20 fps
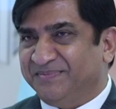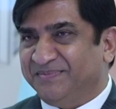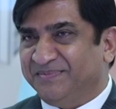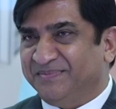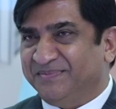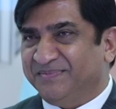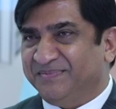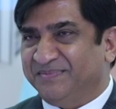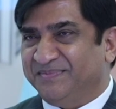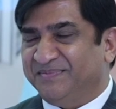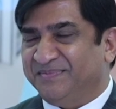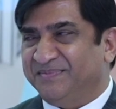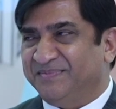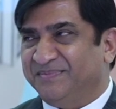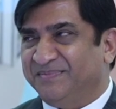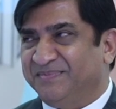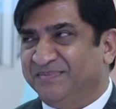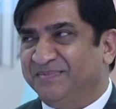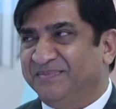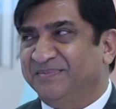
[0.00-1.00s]

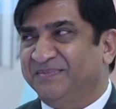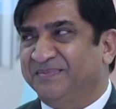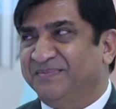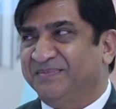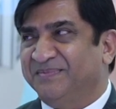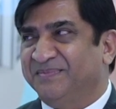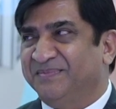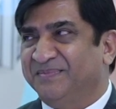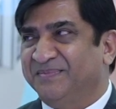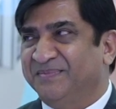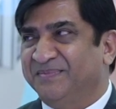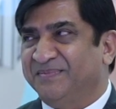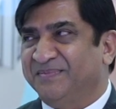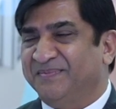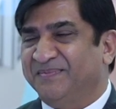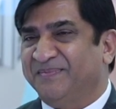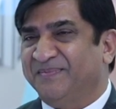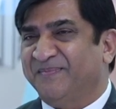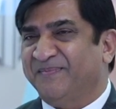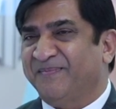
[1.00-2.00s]

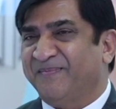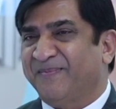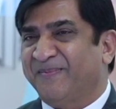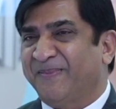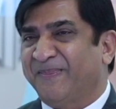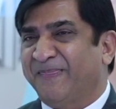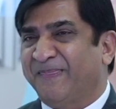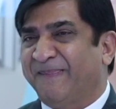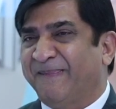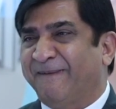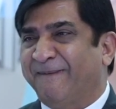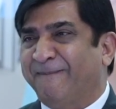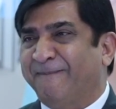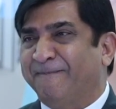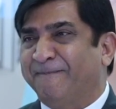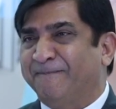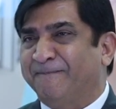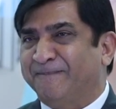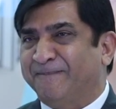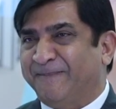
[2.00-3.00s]

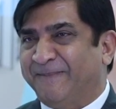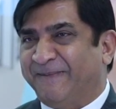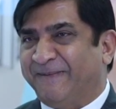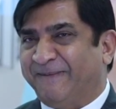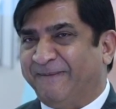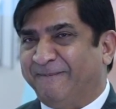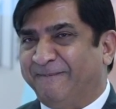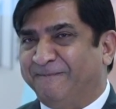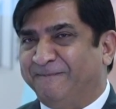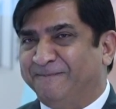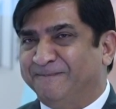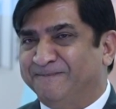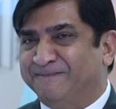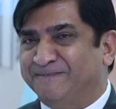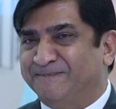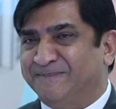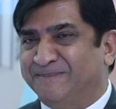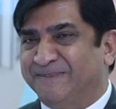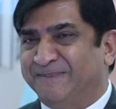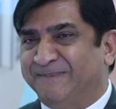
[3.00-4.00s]

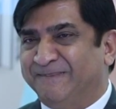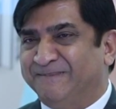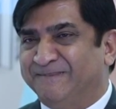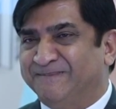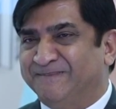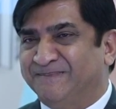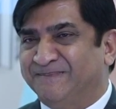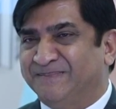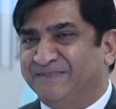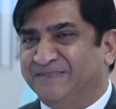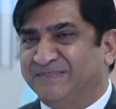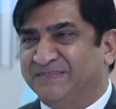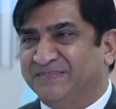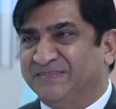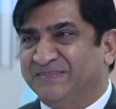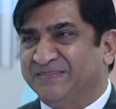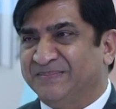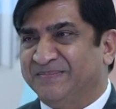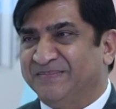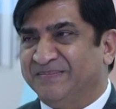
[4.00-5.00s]

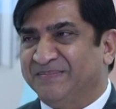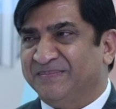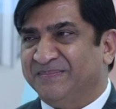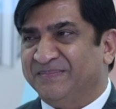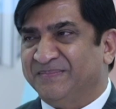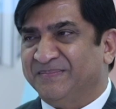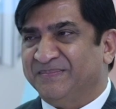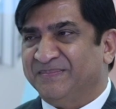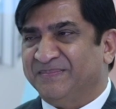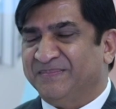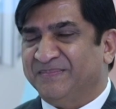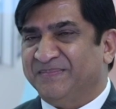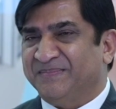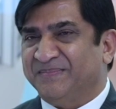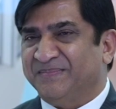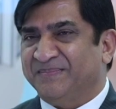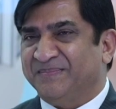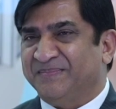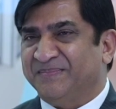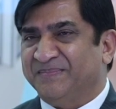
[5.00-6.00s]

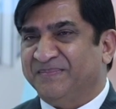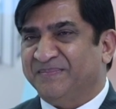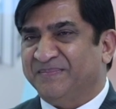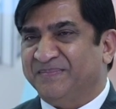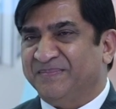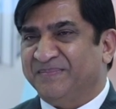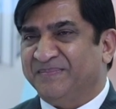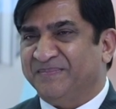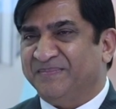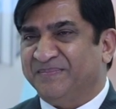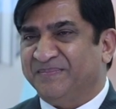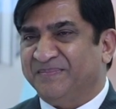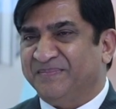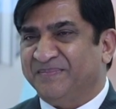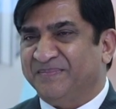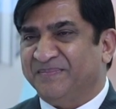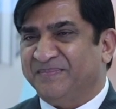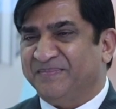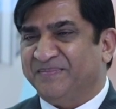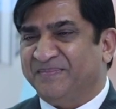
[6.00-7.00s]

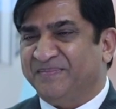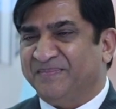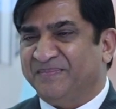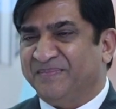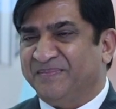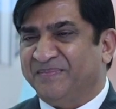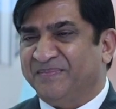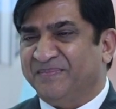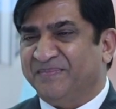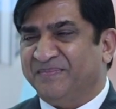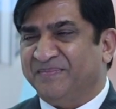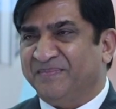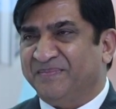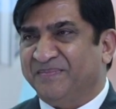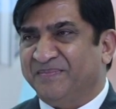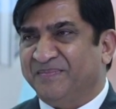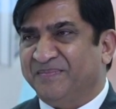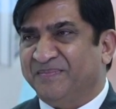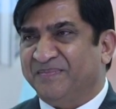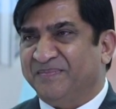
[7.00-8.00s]
(silent)